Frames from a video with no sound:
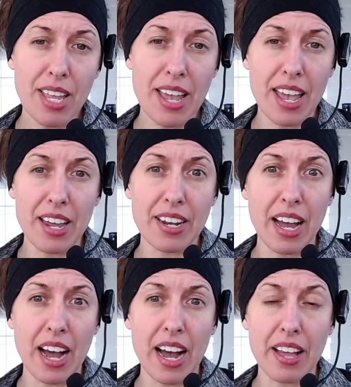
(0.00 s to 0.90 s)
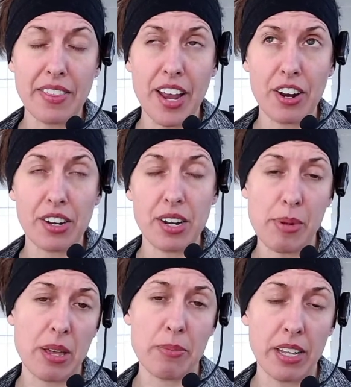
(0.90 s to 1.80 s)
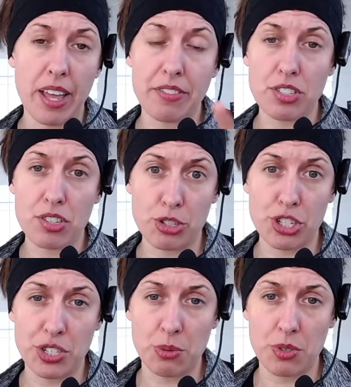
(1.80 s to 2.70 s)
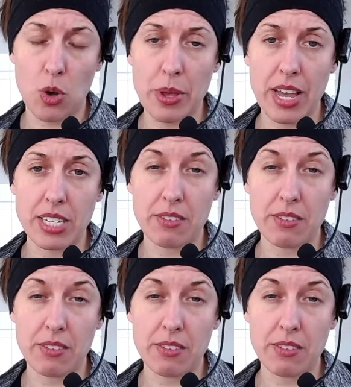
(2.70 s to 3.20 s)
and they are going to make my life so much easier with OBS.